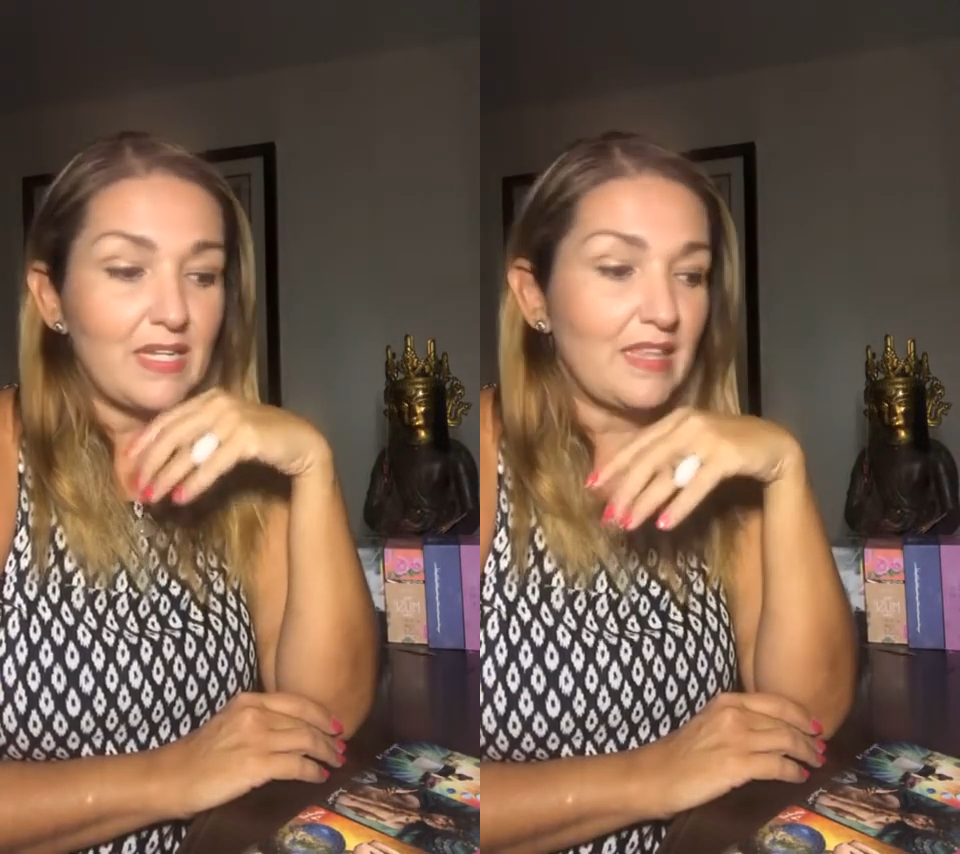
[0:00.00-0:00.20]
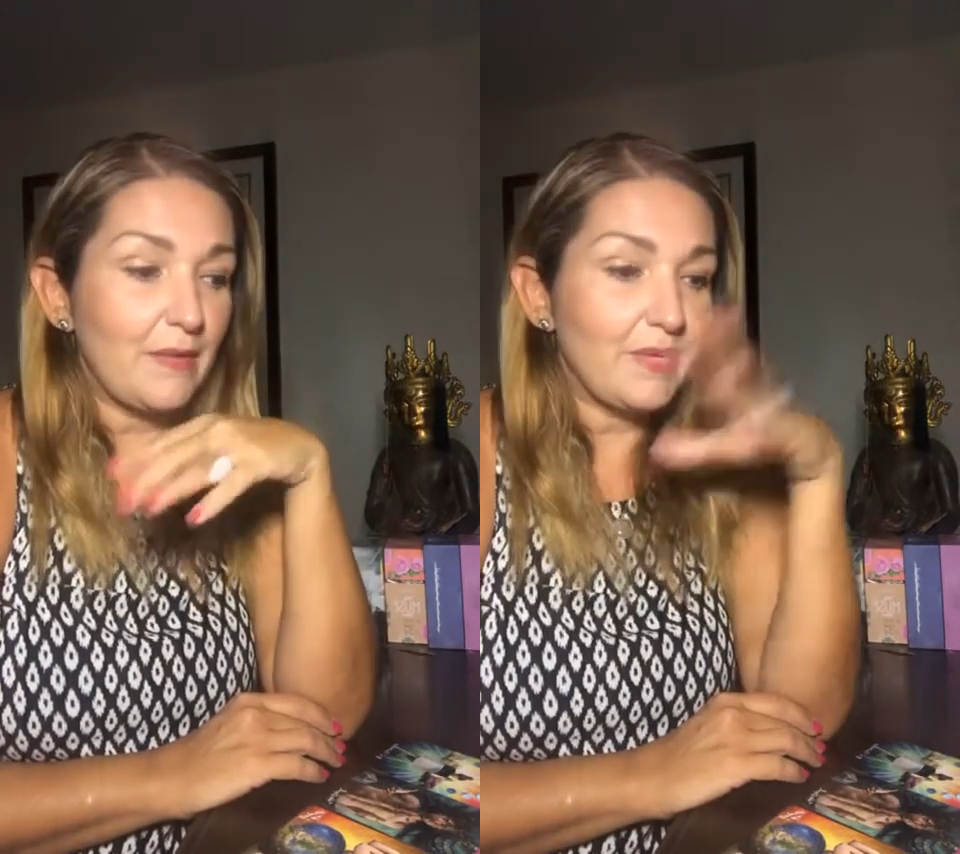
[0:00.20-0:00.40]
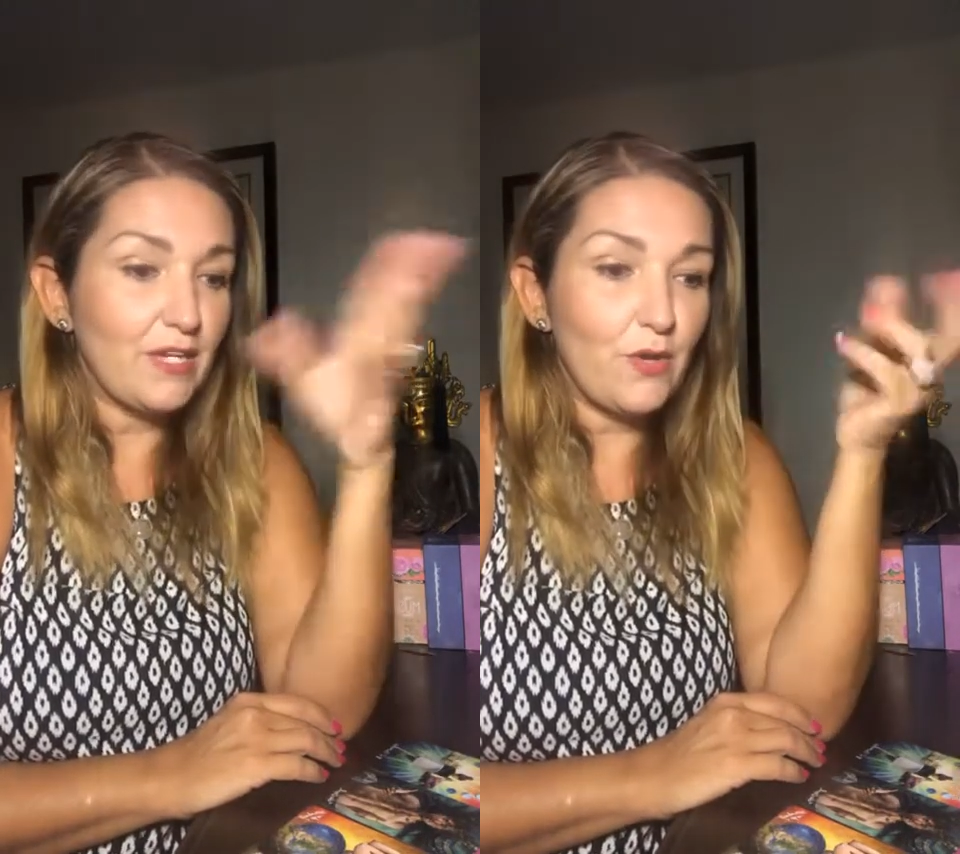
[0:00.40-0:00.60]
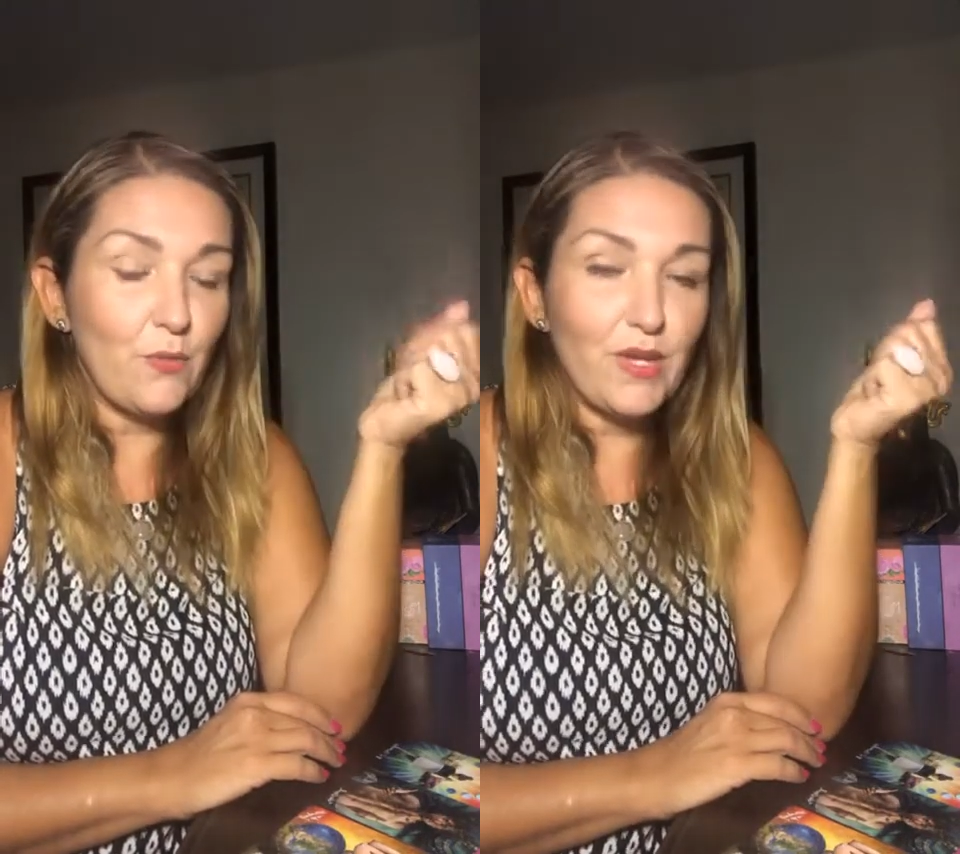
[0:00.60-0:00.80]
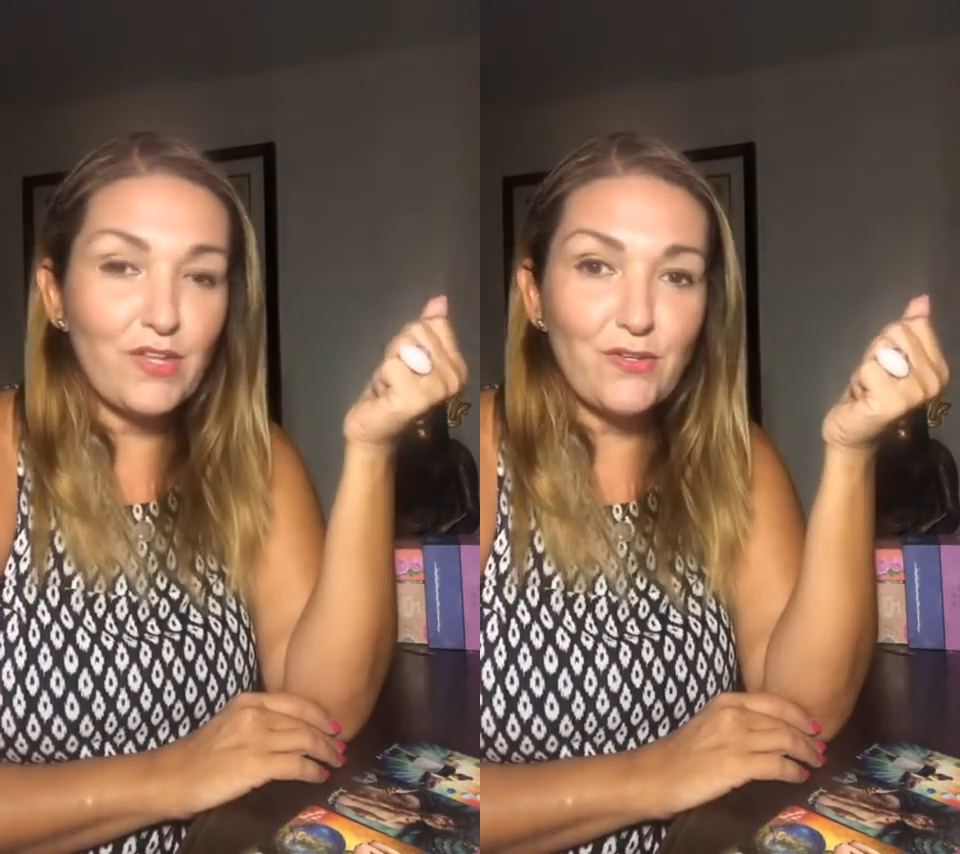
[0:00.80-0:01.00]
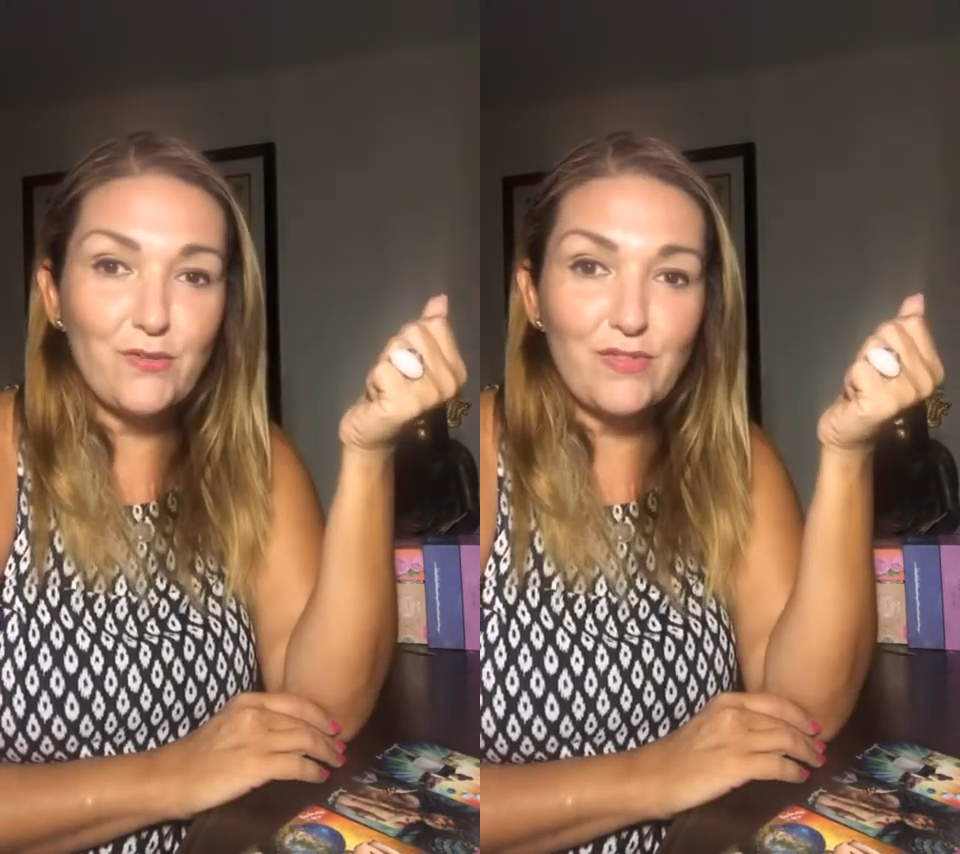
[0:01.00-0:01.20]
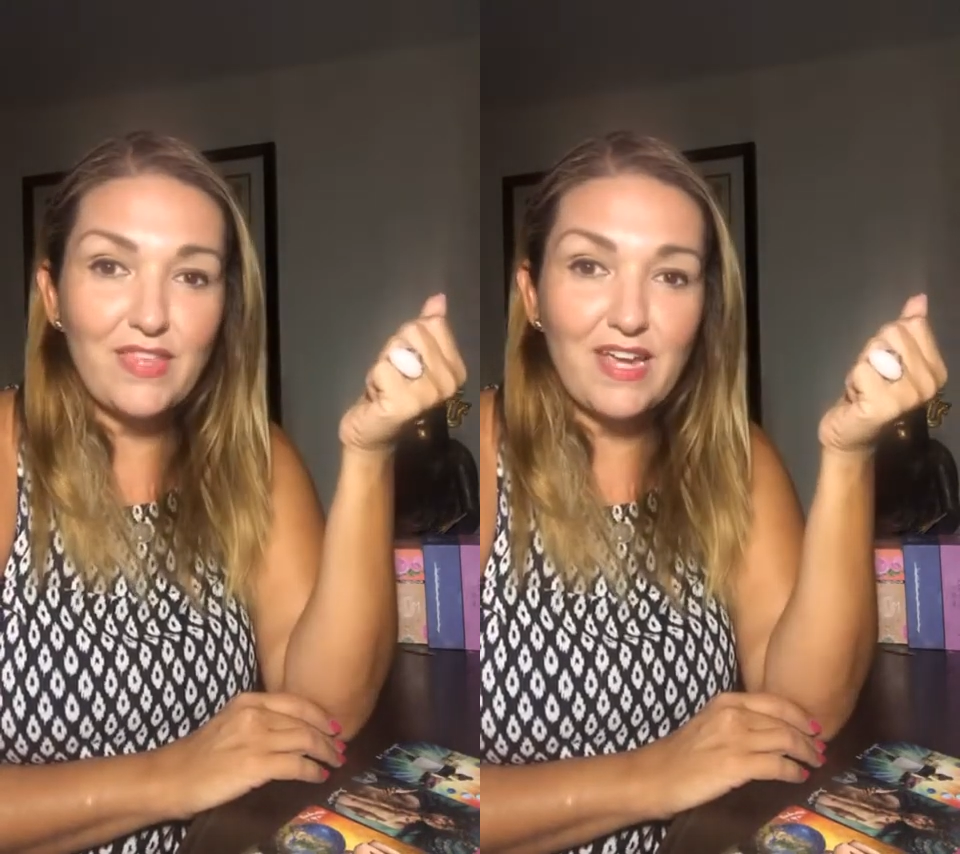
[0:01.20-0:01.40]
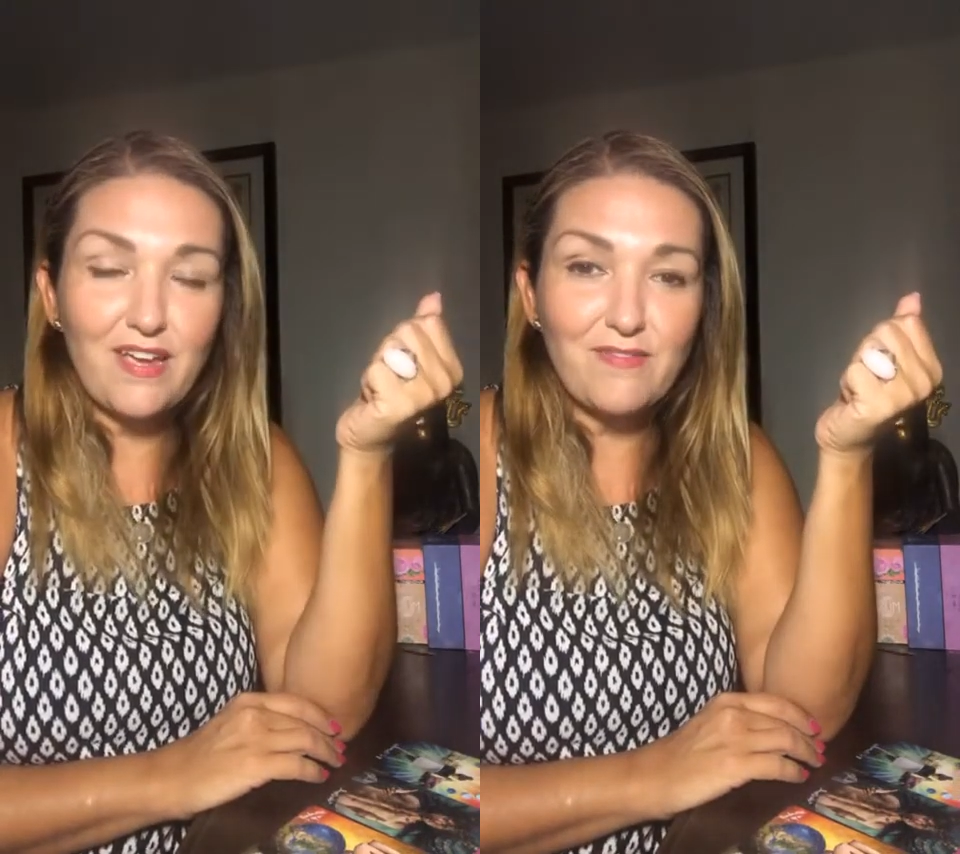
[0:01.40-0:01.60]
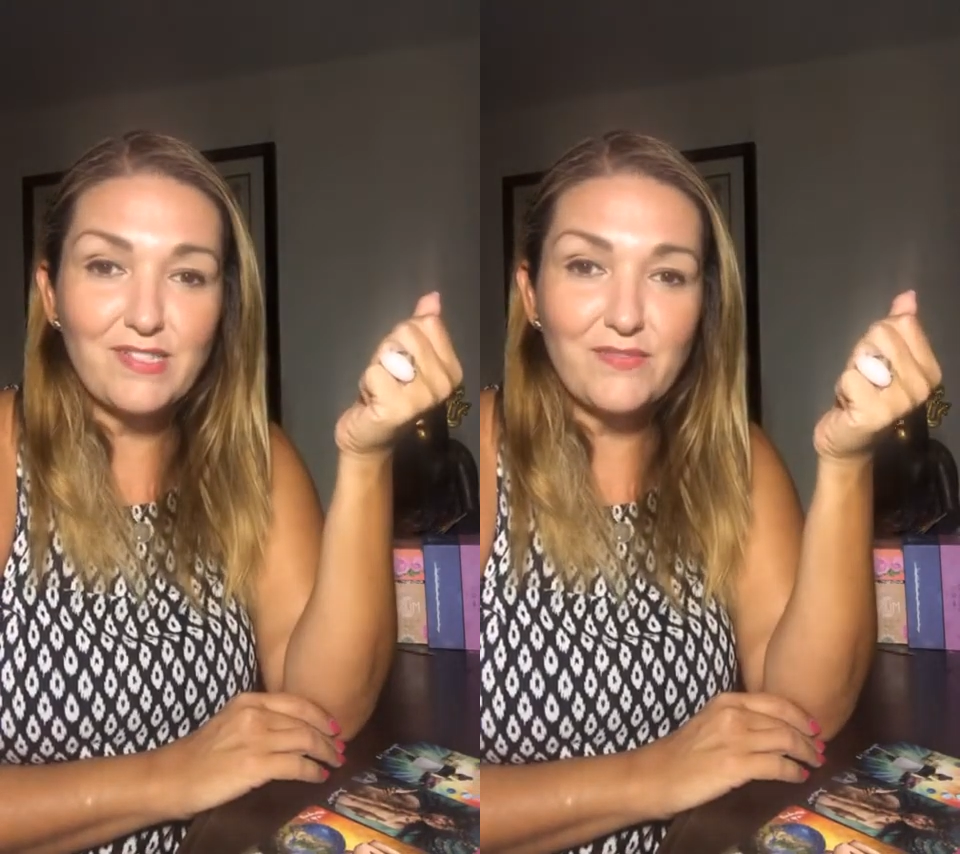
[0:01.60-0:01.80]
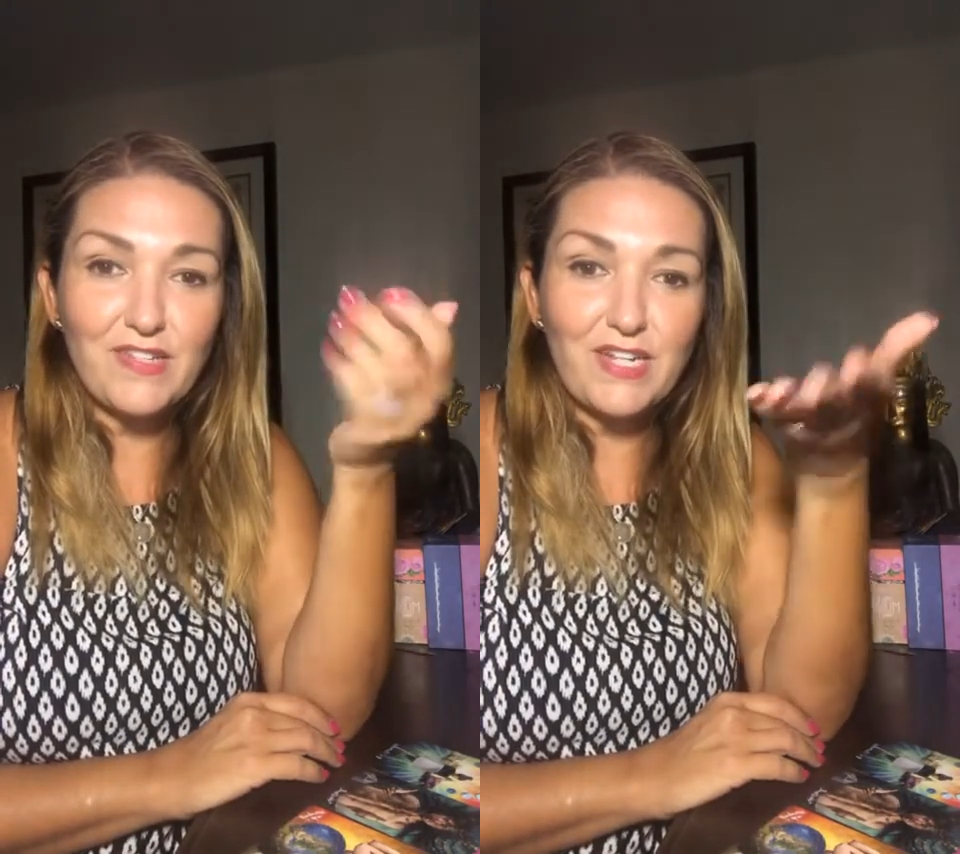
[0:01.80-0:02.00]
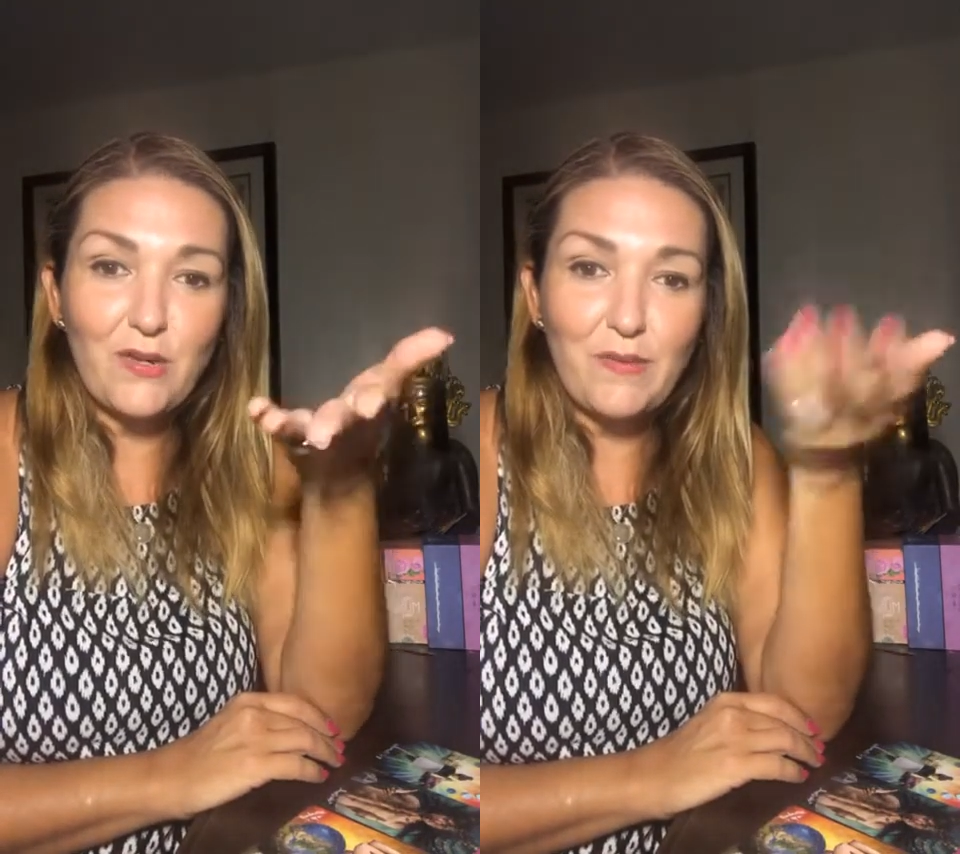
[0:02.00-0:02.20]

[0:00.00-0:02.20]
Let me know what you think of this video